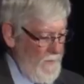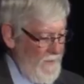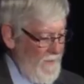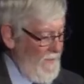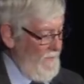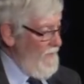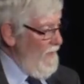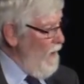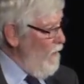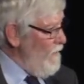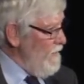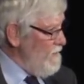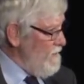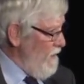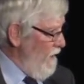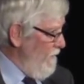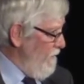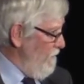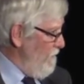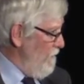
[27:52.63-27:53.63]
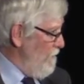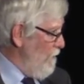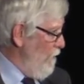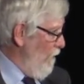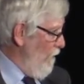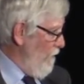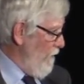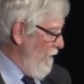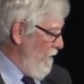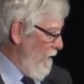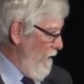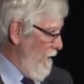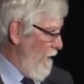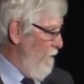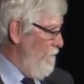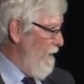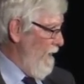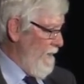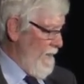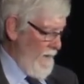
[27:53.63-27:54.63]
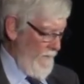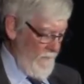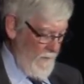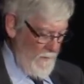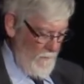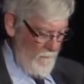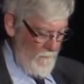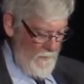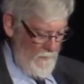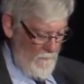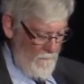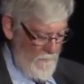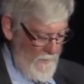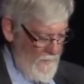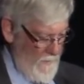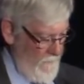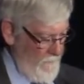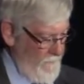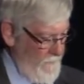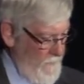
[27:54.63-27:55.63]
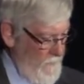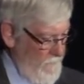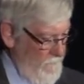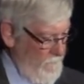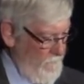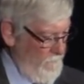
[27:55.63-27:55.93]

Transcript: per day. Now we're starting to talk about having a real benefit.